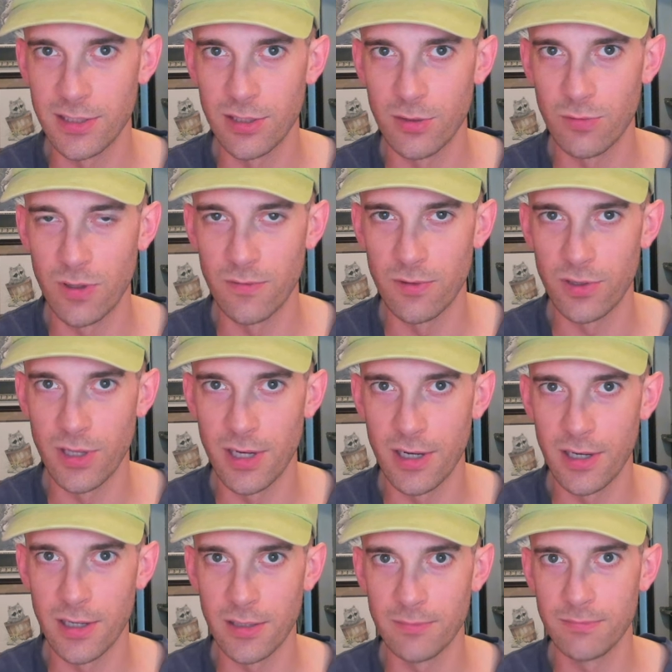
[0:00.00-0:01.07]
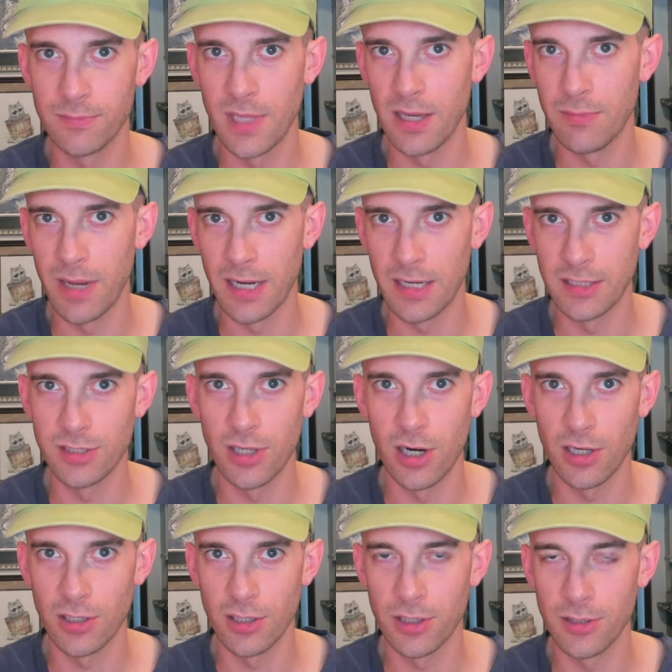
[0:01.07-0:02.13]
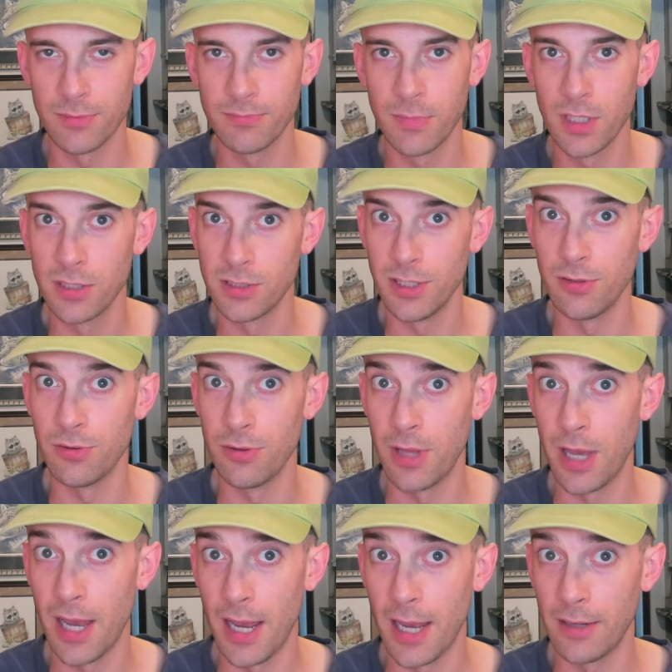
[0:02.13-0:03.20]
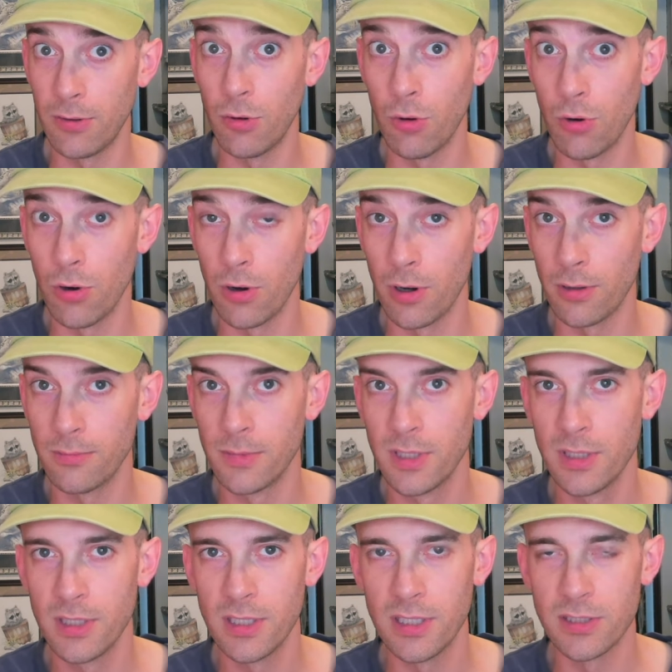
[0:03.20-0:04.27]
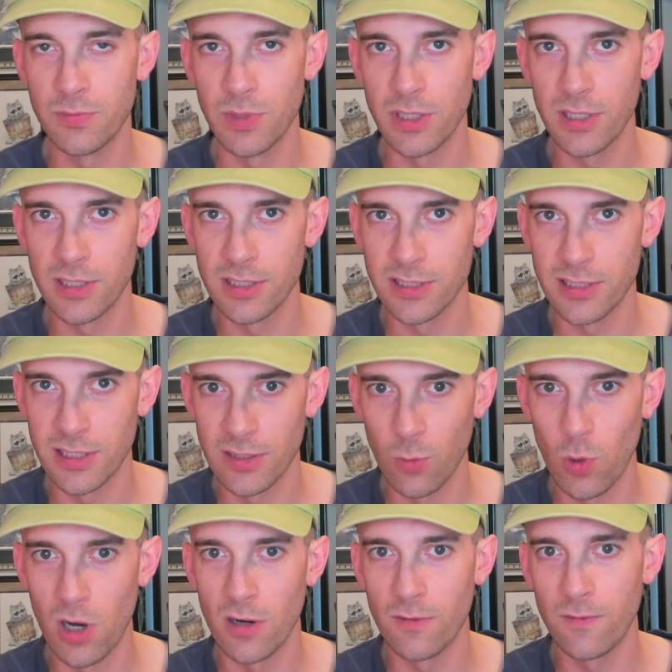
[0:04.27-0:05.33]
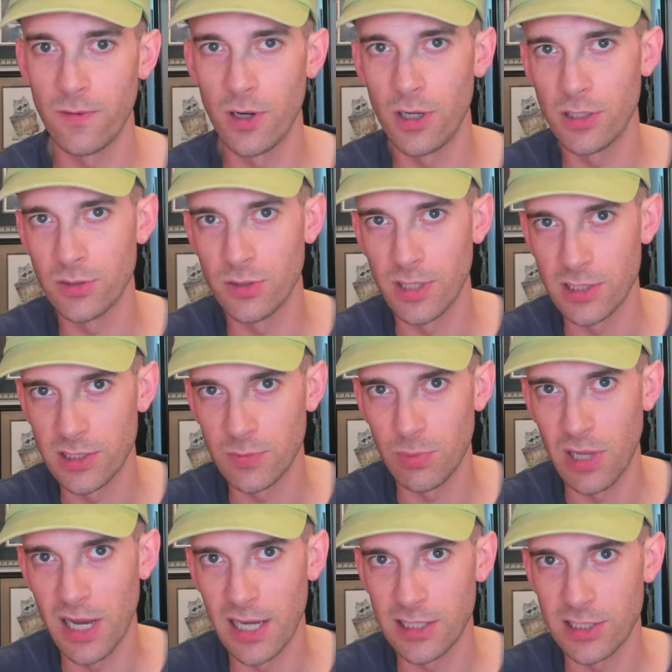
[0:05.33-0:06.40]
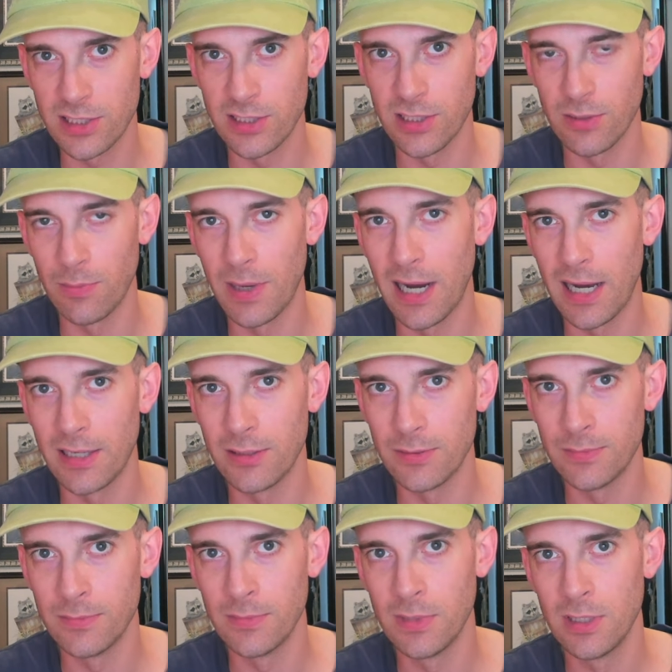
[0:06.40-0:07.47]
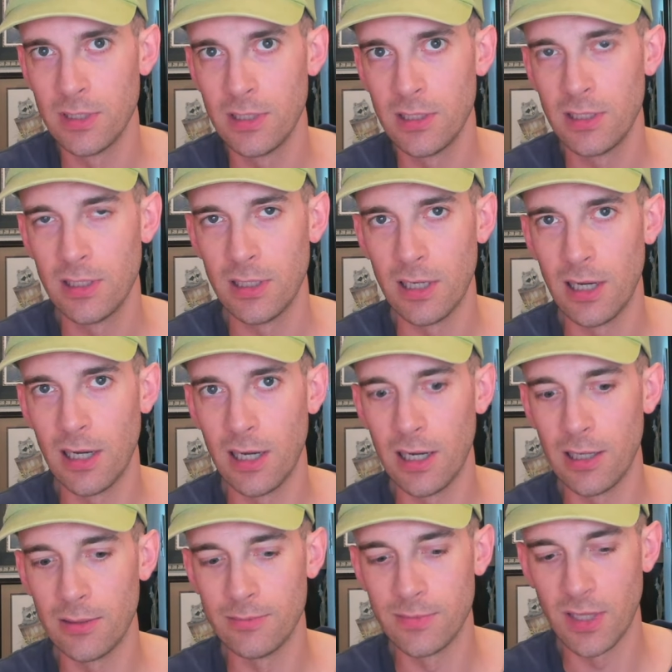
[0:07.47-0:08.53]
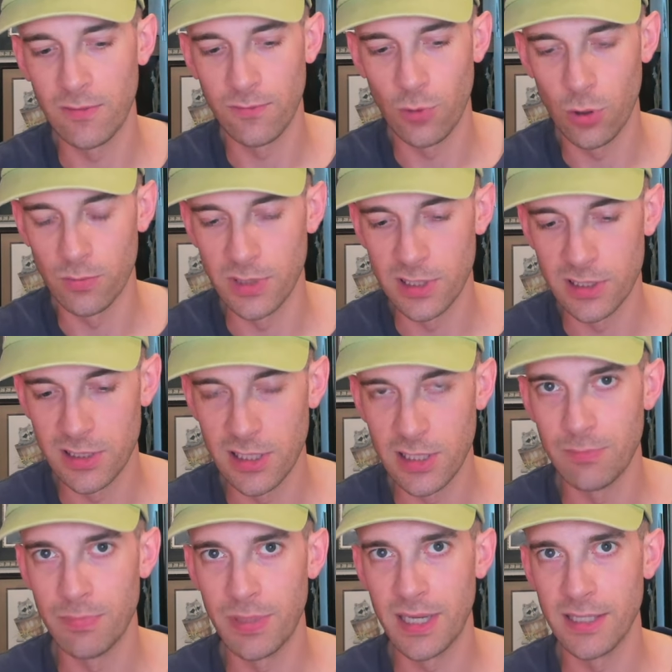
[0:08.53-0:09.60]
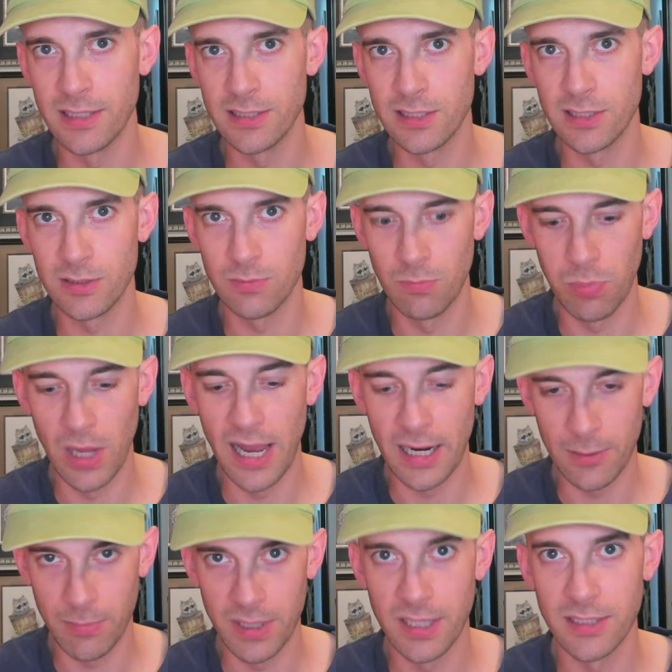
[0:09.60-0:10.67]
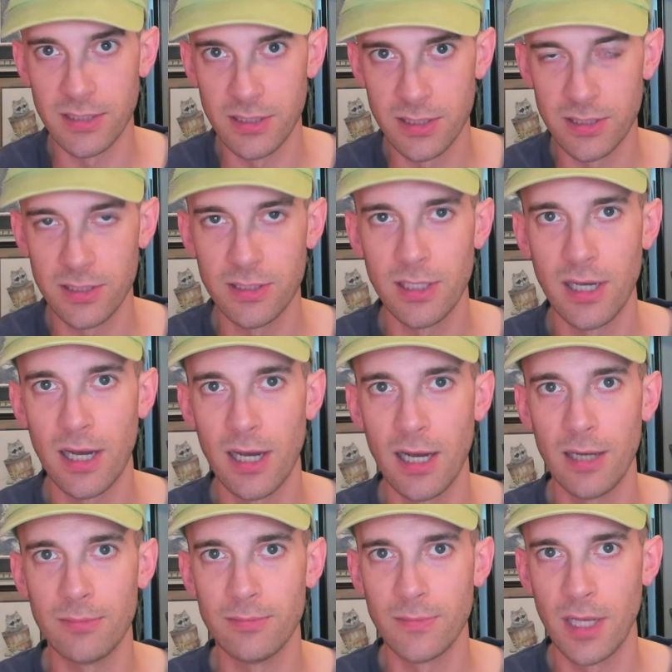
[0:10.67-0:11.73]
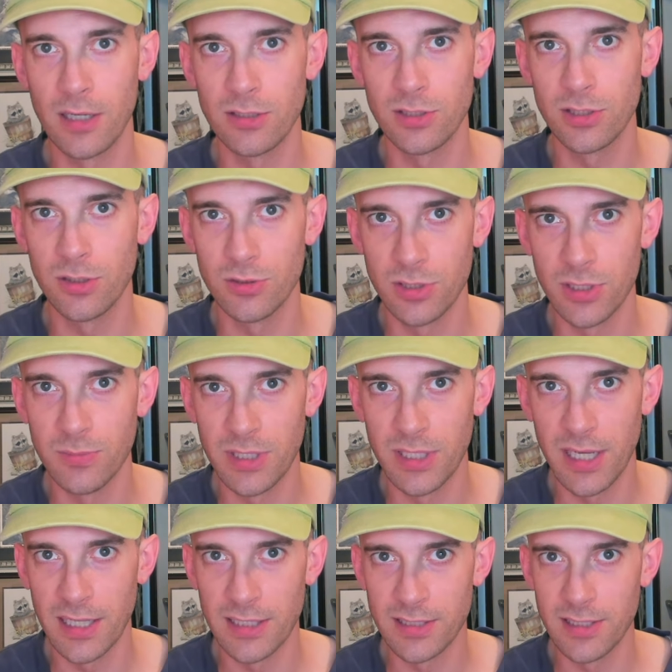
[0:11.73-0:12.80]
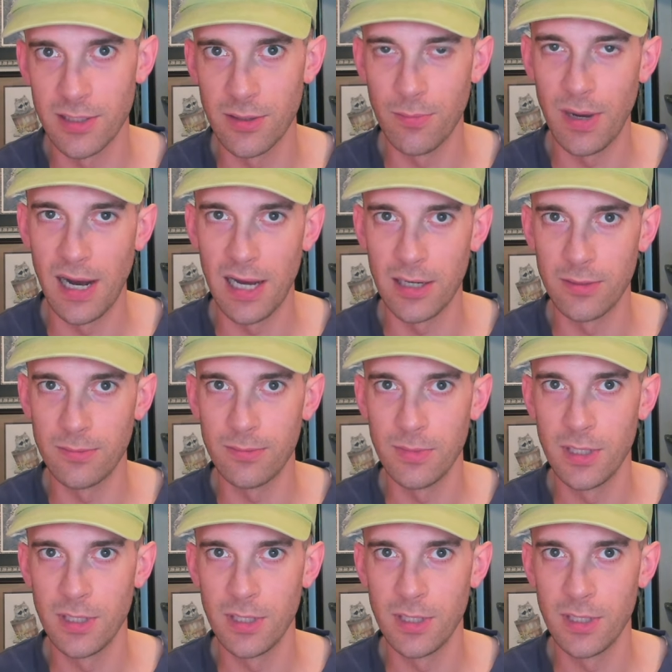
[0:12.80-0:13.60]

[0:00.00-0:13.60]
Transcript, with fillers: the river there that make it darker. It's either that or it's because the water falls and they splash to the bottom um, they form these deep pits, black pits um, that are so deep you can't see the bottom.